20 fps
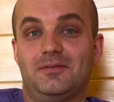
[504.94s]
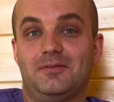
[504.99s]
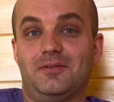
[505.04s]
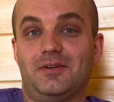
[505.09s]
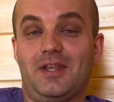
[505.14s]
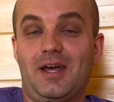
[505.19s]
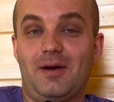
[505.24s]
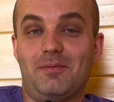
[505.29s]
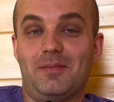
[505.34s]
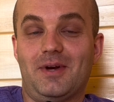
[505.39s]

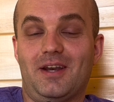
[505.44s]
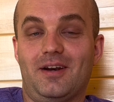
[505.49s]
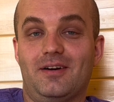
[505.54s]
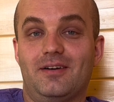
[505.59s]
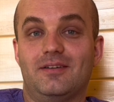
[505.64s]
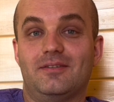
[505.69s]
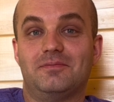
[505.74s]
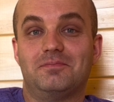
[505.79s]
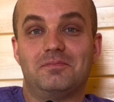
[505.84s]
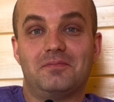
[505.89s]
for that
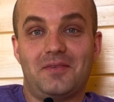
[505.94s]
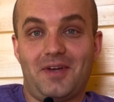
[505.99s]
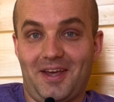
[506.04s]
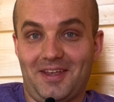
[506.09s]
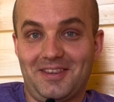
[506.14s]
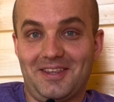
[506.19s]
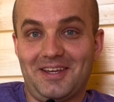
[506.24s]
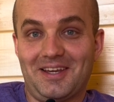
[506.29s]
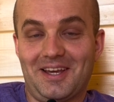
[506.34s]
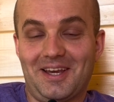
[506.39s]
matter, I
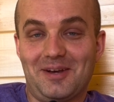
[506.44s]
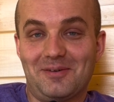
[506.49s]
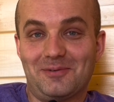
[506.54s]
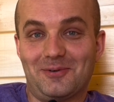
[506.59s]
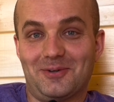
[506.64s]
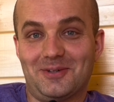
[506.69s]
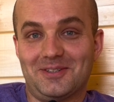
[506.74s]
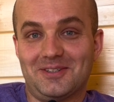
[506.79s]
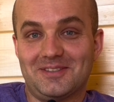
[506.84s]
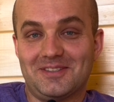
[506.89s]
think I am
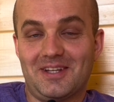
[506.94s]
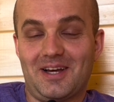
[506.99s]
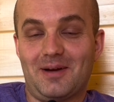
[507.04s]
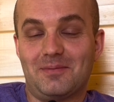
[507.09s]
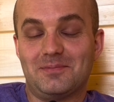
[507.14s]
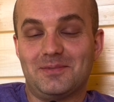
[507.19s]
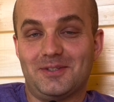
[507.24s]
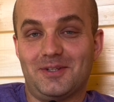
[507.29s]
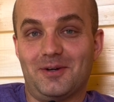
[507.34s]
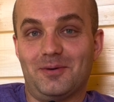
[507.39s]
going to
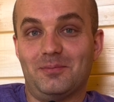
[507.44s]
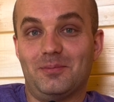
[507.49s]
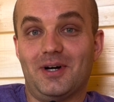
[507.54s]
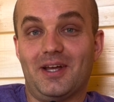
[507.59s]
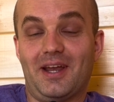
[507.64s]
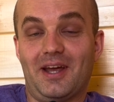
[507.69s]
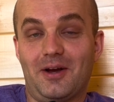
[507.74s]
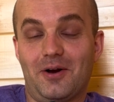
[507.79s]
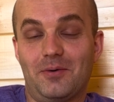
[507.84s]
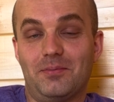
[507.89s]
stop. So,
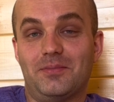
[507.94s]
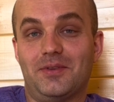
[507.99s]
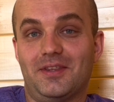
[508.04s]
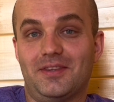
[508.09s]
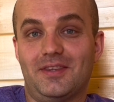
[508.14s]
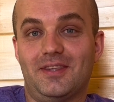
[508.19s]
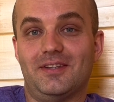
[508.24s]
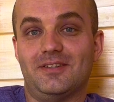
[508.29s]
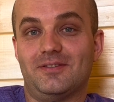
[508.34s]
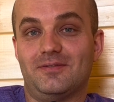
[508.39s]
but I hope
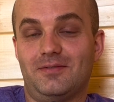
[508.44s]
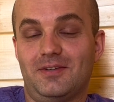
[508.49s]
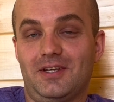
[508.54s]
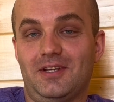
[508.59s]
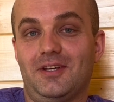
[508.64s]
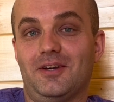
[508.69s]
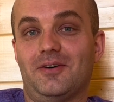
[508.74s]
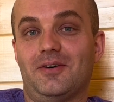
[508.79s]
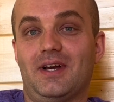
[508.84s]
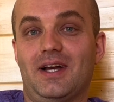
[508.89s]
that this
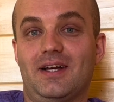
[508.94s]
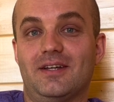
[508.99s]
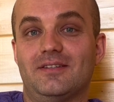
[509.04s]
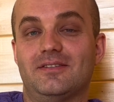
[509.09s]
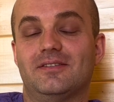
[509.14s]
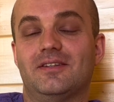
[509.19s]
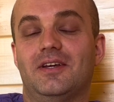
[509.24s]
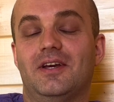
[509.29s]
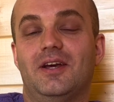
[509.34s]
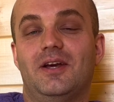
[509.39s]
video
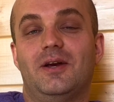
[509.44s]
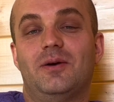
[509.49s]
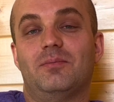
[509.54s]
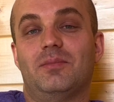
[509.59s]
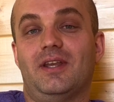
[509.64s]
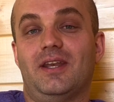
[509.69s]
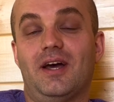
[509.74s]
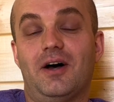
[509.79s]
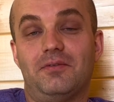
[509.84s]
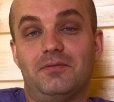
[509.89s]
has
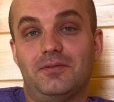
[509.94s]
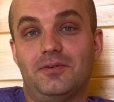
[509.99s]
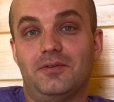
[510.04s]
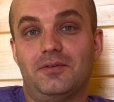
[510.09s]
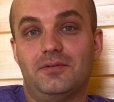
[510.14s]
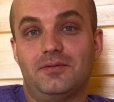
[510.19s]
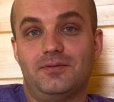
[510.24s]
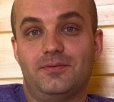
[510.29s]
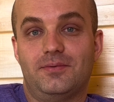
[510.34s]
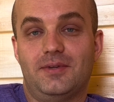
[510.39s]
been
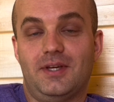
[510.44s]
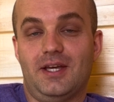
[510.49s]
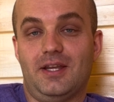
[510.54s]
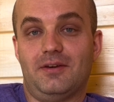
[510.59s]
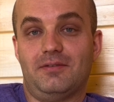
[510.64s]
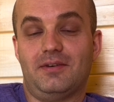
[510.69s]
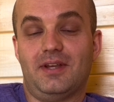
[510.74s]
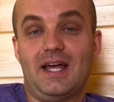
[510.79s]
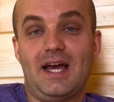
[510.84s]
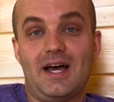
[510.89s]
helpful. And
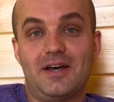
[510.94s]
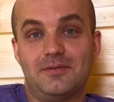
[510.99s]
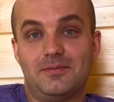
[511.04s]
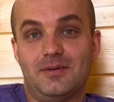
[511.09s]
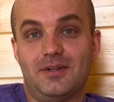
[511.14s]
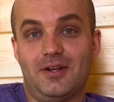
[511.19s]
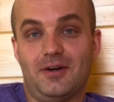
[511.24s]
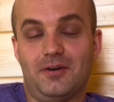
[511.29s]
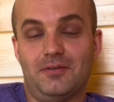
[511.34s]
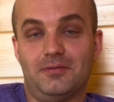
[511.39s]
if it has
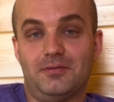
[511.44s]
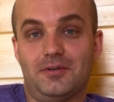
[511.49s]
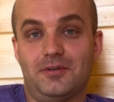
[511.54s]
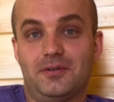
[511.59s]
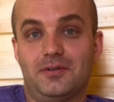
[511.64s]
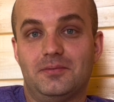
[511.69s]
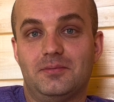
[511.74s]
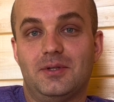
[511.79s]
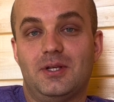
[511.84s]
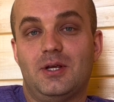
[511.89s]
been
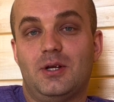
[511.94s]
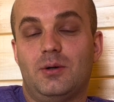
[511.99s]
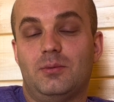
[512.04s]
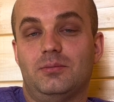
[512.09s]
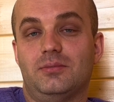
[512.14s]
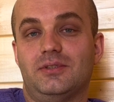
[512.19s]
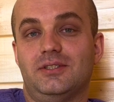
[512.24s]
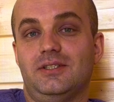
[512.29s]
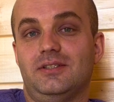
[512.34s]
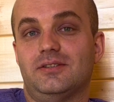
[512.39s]
helpful,
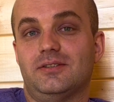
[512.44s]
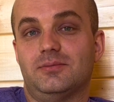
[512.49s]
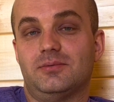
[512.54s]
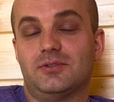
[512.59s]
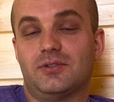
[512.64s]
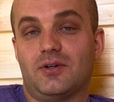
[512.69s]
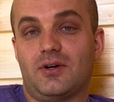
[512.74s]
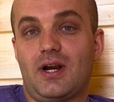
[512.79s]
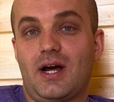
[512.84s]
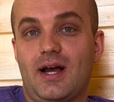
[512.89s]
please
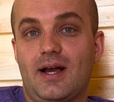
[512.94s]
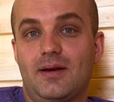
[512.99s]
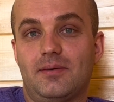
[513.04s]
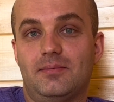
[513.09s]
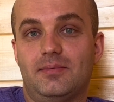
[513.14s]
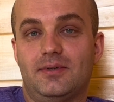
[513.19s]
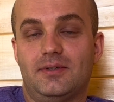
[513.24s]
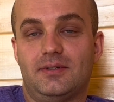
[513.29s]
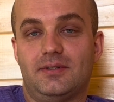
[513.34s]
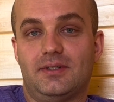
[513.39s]
subscribe
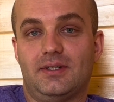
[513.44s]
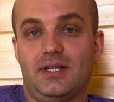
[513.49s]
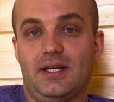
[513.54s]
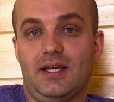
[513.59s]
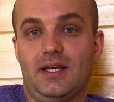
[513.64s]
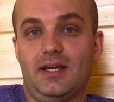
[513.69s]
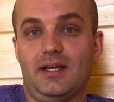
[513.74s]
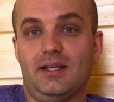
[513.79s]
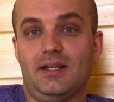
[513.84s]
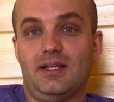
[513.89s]

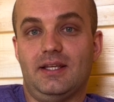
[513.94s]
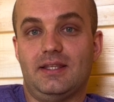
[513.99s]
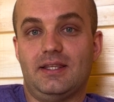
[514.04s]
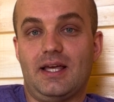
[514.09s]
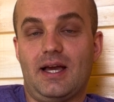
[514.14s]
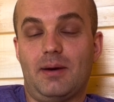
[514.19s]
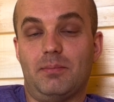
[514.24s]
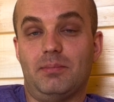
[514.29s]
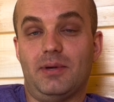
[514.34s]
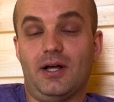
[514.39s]
and hit
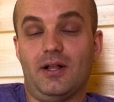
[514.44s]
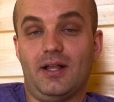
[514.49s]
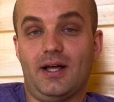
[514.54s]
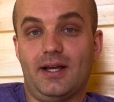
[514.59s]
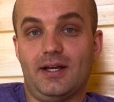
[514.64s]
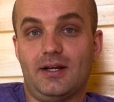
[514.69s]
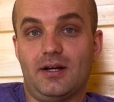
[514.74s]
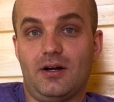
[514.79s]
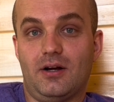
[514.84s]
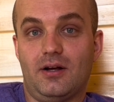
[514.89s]
that bell
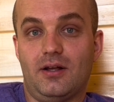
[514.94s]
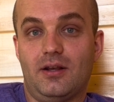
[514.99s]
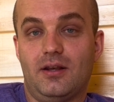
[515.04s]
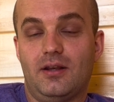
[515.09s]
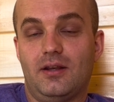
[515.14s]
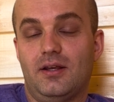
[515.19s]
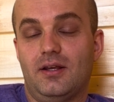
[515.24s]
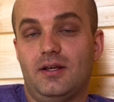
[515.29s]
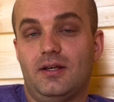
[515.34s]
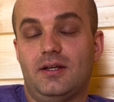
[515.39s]
icon,
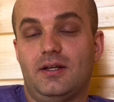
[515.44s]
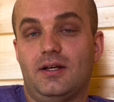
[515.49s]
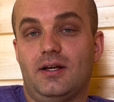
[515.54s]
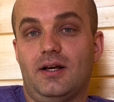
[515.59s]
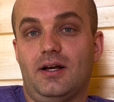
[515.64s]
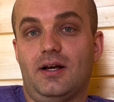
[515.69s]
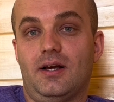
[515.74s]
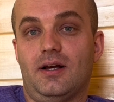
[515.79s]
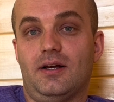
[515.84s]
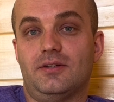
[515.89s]

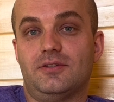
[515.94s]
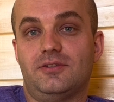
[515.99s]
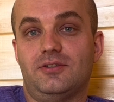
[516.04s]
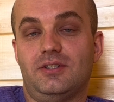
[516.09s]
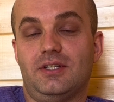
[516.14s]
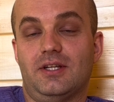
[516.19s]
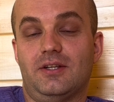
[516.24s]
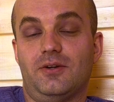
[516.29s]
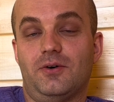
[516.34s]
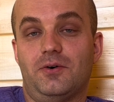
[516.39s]
so you
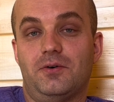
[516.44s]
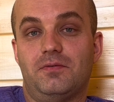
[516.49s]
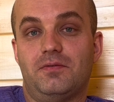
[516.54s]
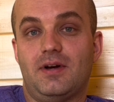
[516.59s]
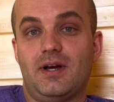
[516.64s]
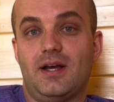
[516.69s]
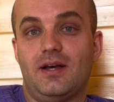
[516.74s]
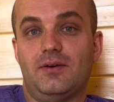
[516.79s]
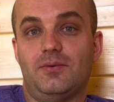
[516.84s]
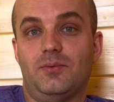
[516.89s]
get
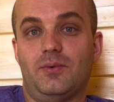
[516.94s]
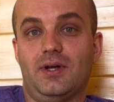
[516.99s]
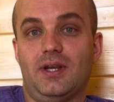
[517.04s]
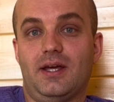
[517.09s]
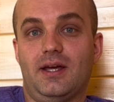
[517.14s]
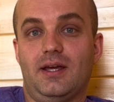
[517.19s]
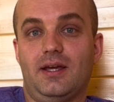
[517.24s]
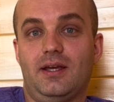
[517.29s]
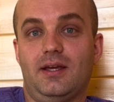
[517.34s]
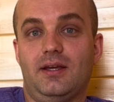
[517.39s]
notified when
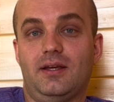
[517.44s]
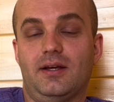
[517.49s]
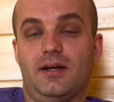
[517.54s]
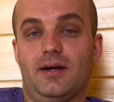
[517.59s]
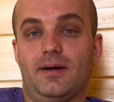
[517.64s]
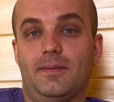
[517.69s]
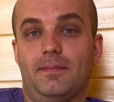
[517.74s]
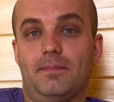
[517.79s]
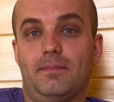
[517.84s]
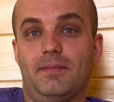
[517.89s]
I
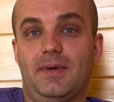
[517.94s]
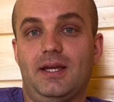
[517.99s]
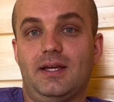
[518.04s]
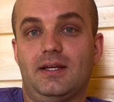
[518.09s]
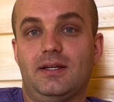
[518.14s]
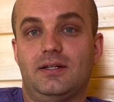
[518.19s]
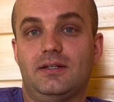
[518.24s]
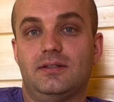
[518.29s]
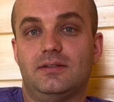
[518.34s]
make